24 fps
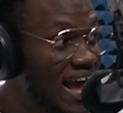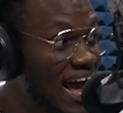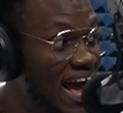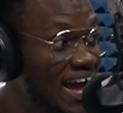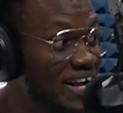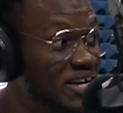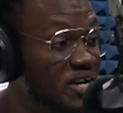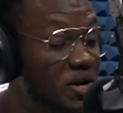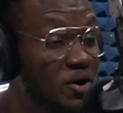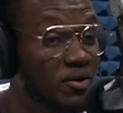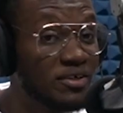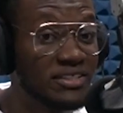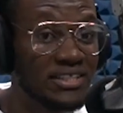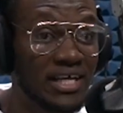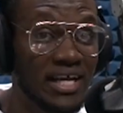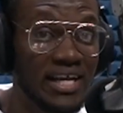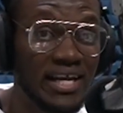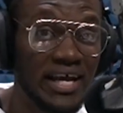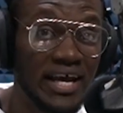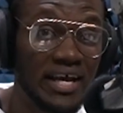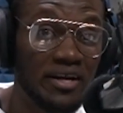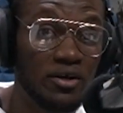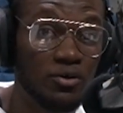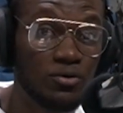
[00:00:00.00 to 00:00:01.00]
And there was a
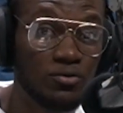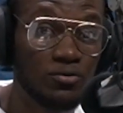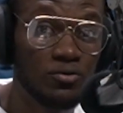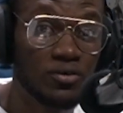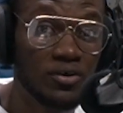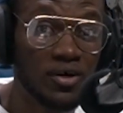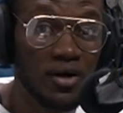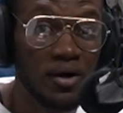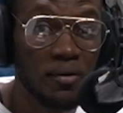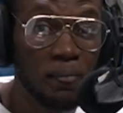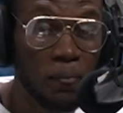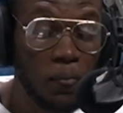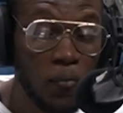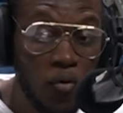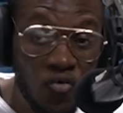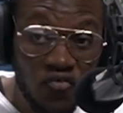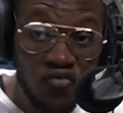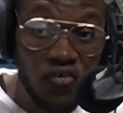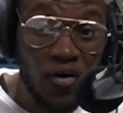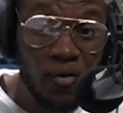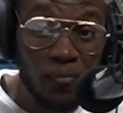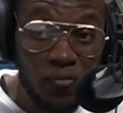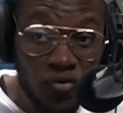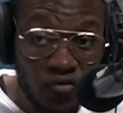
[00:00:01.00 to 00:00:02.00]
lady who
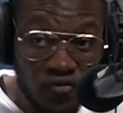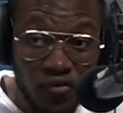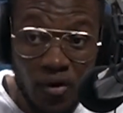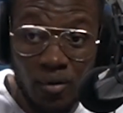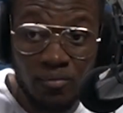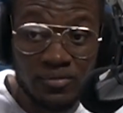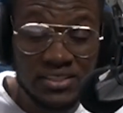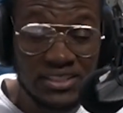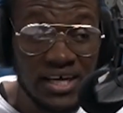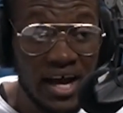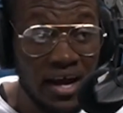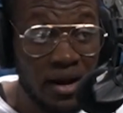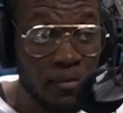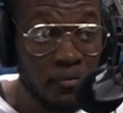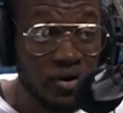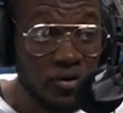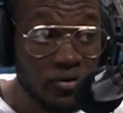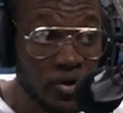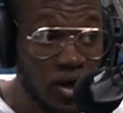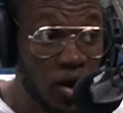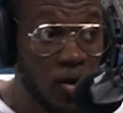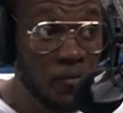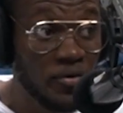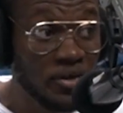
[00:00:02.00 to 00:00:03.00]
moved from side. I
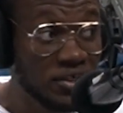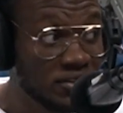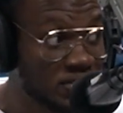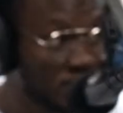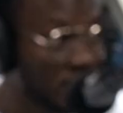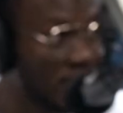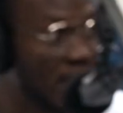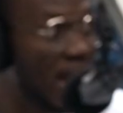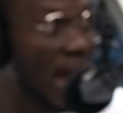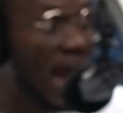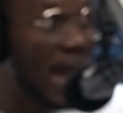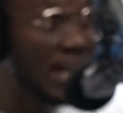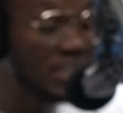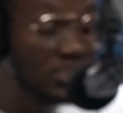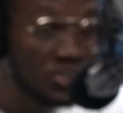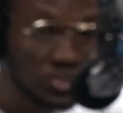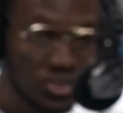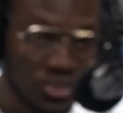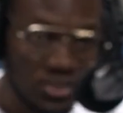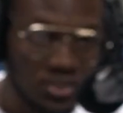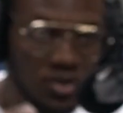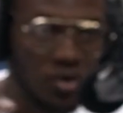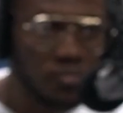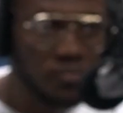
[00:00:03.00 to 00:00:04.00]
mean, you come in and she
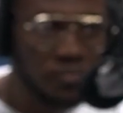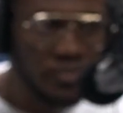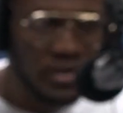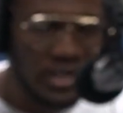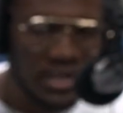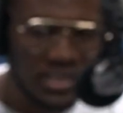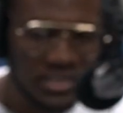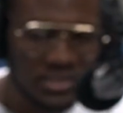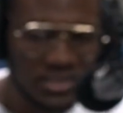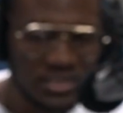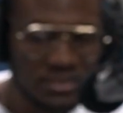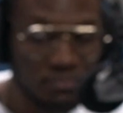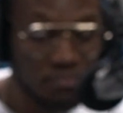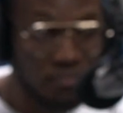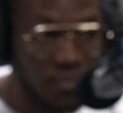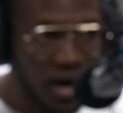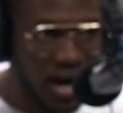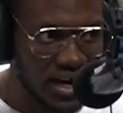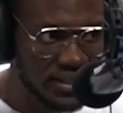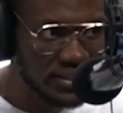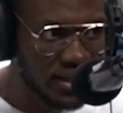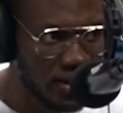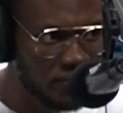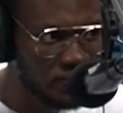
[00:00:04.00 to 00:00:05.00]
just completely just
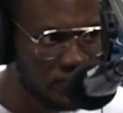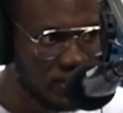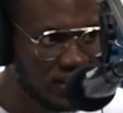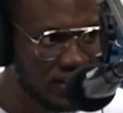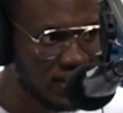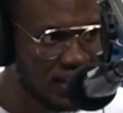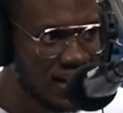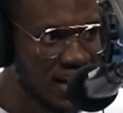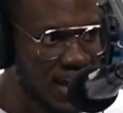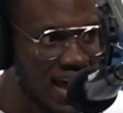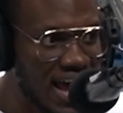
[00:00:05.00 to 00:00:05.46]
barked at me.